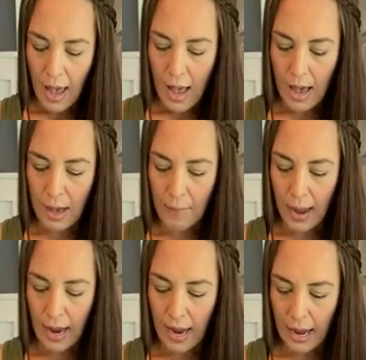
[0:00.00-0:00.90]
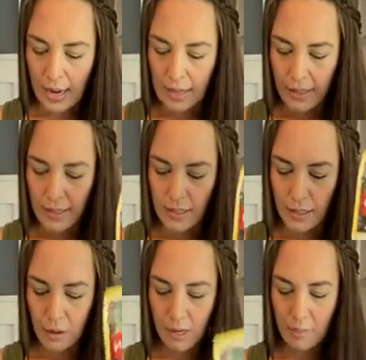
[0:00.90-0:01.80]
And the
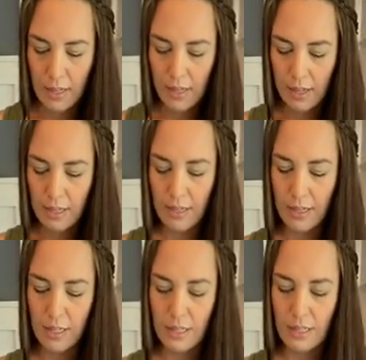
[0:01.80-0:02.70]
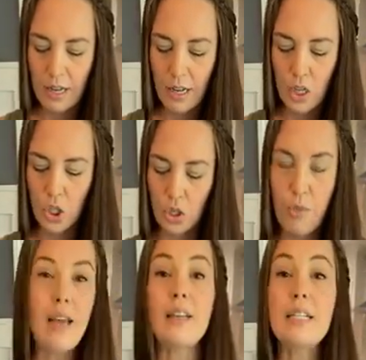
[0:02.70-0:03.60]
sodium in this is
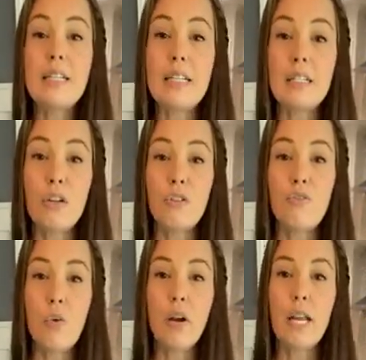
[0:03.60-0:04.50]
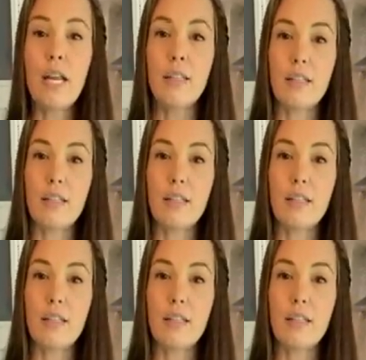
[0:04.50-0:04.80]
2,640,